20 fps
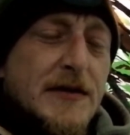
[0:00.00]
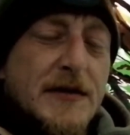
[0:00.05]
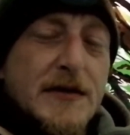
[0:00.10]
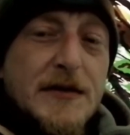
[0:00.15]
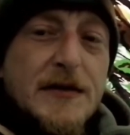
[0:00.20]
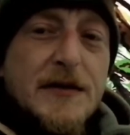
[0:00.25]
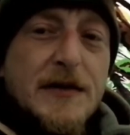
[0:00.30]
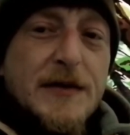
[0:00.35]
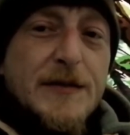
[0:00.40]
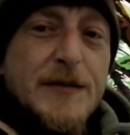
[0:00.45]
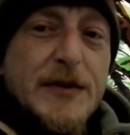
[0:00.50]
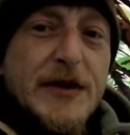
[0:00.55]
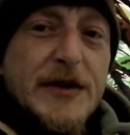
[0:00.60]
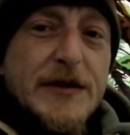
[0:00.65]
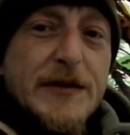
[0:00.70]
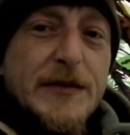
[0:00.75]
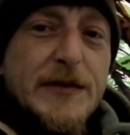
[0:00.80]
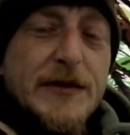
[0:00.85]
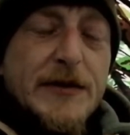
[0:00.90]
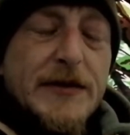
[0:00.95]
A lot of
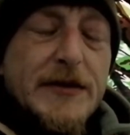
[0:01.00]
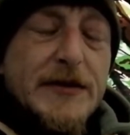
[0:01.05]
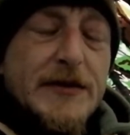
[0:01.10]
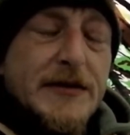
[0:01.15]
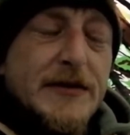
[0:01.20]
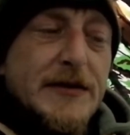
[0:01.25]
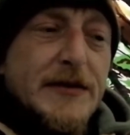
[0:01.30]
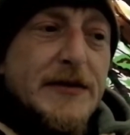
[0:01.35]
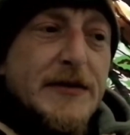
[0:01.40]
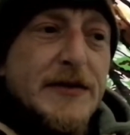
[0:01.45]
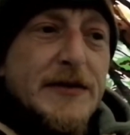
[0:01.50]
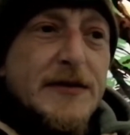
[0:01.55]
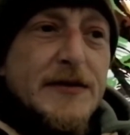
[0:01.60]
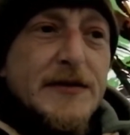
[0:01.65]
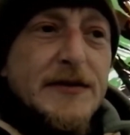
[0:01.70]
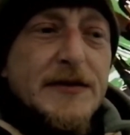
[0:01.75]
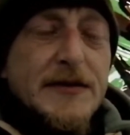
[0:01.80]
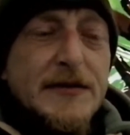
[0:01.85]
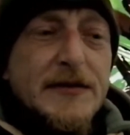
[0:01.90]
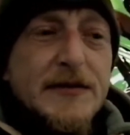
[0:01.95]
bloody work.
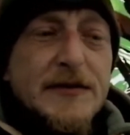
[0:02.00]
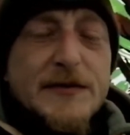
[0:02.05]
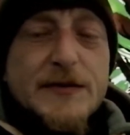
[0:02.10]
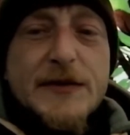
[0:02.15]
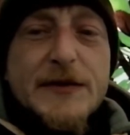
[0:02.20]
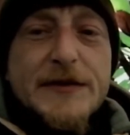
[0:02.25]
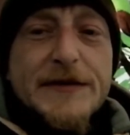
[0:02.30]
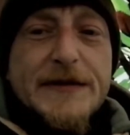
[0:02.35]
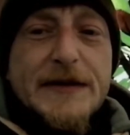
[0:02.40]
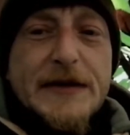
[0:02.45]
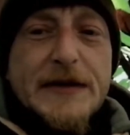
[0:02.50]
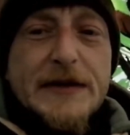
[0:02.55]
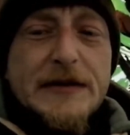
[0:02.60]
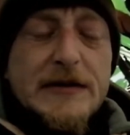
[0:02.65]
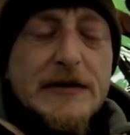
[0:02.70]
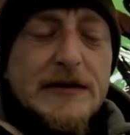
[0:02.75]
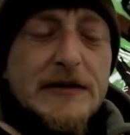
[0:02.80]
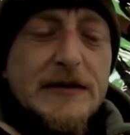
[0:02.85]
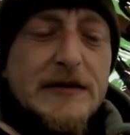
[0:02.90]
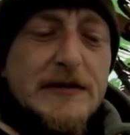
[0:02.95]
It was worth it though.
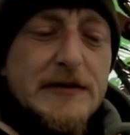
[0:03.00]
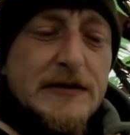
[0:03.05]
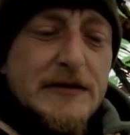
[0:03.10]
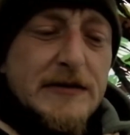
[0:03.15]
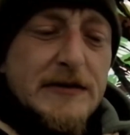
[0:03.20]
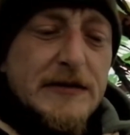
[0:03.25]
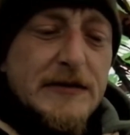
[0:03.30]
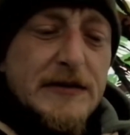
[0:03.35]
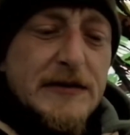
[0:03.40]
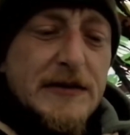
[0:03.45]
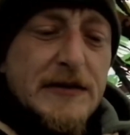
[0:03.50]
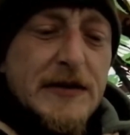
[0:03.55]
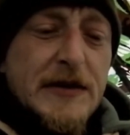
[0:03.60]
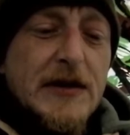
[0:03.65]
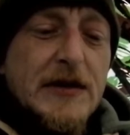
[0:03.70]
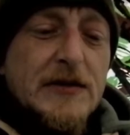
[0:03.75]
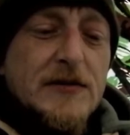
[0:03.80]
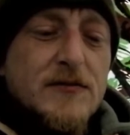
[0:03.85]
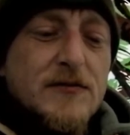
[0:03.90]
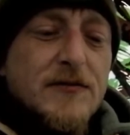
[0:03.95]

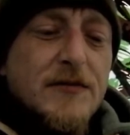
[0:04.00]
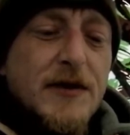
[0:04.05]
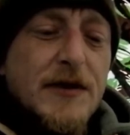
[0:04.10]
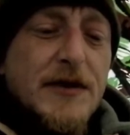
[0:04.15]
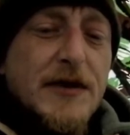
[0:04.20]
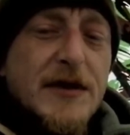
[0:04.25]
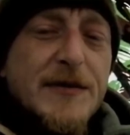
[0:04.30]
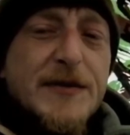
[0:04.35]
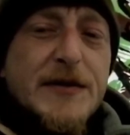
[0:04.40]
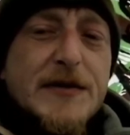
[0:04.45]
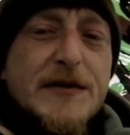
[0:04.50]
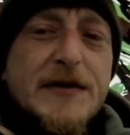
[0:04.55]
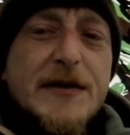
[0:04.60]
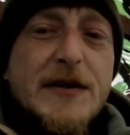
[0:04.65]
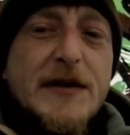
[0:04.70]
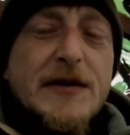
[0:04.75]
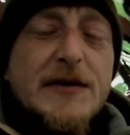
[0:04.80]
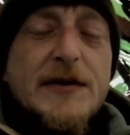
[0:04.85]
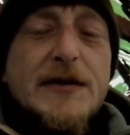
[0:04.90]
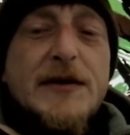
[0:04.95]
Right up
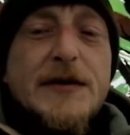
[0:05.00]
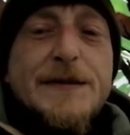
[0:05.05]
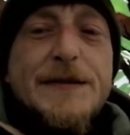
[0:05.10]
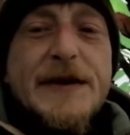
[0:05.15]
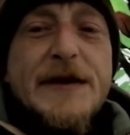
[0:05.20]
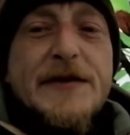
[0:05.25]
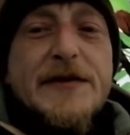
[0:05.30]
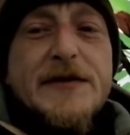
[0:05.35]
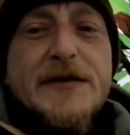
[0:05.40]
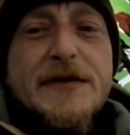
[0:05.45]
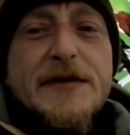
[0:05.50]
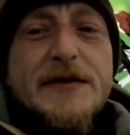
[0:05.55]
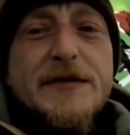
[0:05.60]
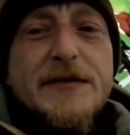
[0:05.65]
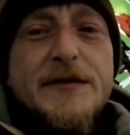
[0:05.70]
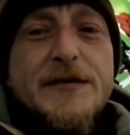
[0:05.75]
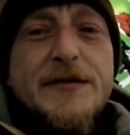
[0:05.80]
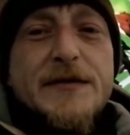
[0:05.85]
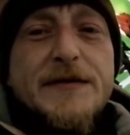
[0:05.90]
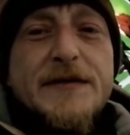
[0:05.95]
until basically a
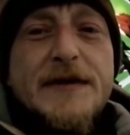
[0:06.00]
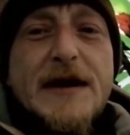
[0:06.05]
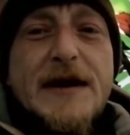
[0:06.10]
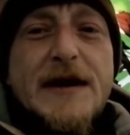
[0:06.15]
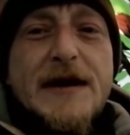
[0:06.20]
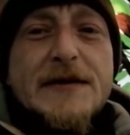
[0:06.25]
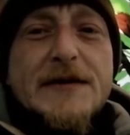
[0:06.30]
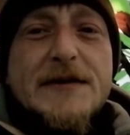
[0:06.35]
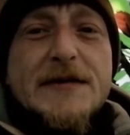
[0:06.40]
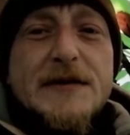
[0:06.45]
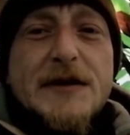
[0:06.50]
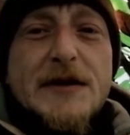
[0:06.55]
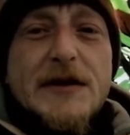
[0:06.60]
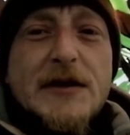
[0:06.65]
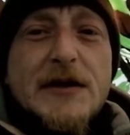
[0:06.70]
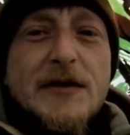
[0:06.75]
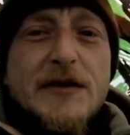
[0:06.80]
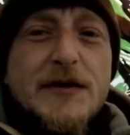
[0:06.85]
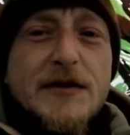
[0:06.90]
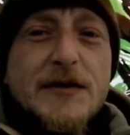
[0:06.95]
group of lads
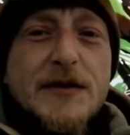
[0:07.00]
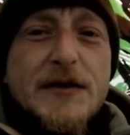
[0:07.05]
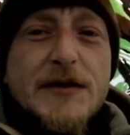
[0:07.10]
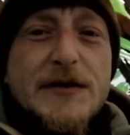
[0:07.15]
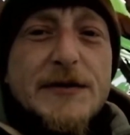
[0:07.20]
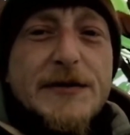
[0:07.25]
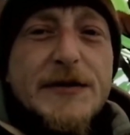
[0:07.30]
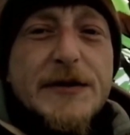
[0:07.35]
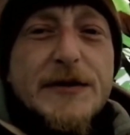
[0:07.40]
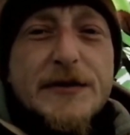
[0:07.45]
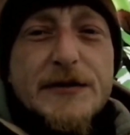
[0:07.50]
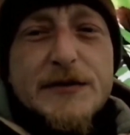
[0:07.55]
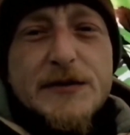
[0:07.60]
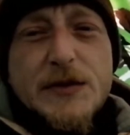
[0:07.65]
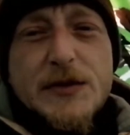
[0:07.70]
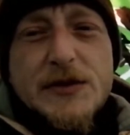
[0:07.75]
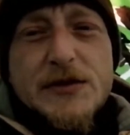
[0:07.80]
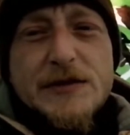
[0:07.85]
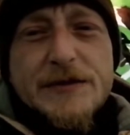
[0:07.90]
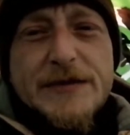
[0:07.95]
who I suppose
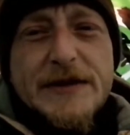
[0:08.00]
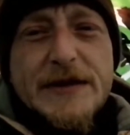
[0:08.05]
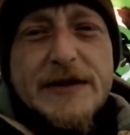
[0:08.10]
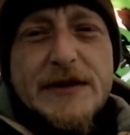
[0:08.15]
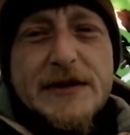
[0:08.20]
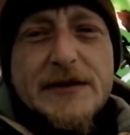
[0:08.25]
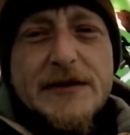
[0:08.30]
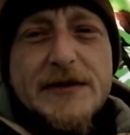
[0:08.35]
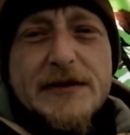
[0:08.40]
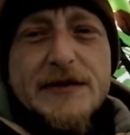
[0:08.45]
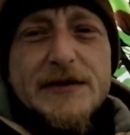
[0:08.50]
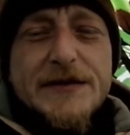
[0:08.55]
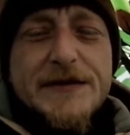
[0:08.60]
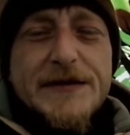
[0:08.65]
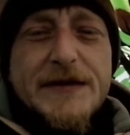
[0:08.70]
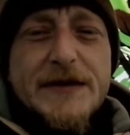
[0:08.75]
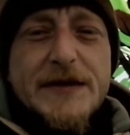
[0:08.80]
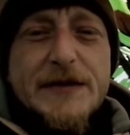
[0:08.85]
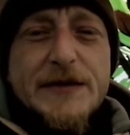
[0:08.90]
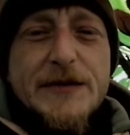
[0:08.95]
watched the Bear Girls
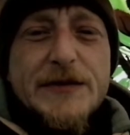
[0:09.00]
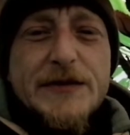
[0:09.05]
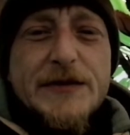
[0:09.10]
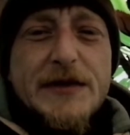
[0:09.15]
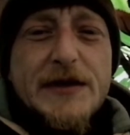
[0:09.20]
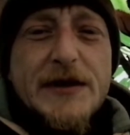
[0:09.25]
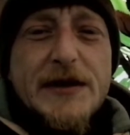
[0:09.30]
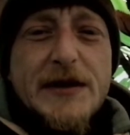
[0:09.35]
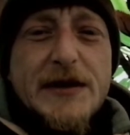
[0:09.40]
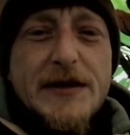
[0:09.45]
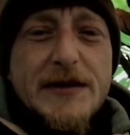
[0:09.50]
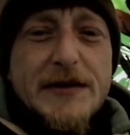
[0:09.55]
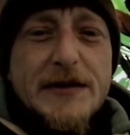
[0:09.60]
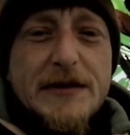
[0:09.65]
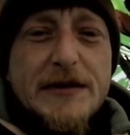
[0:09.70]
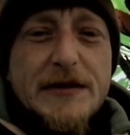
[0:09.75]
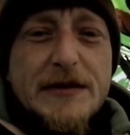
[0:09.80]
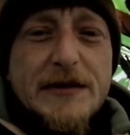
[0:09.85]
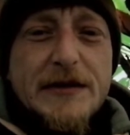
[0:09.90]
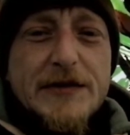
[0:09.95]
thing and was like, hey,
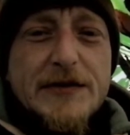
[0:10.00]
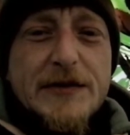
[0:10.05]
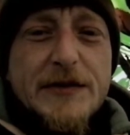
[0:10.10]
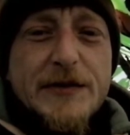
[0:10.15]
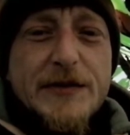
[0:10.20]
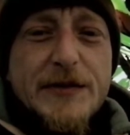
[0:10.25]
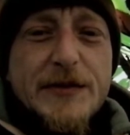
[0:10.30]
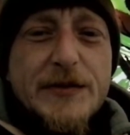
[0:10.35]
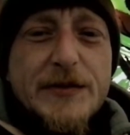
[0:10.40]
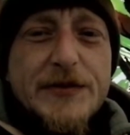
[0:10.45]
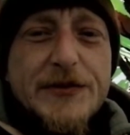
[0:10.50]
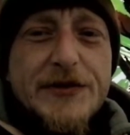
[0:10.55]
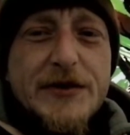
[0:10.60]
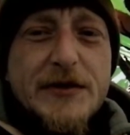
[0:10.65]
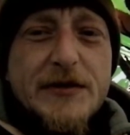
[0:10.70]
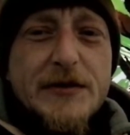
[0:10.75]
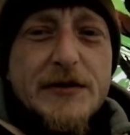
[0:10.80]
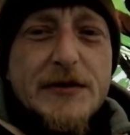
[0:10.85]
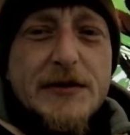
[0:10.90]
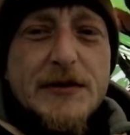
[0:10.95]
let's go build a
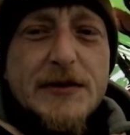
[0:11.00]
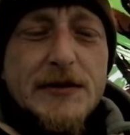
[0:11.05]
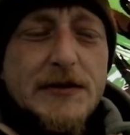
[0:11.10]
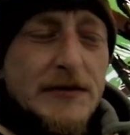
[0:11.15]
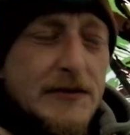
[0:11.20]
shelter.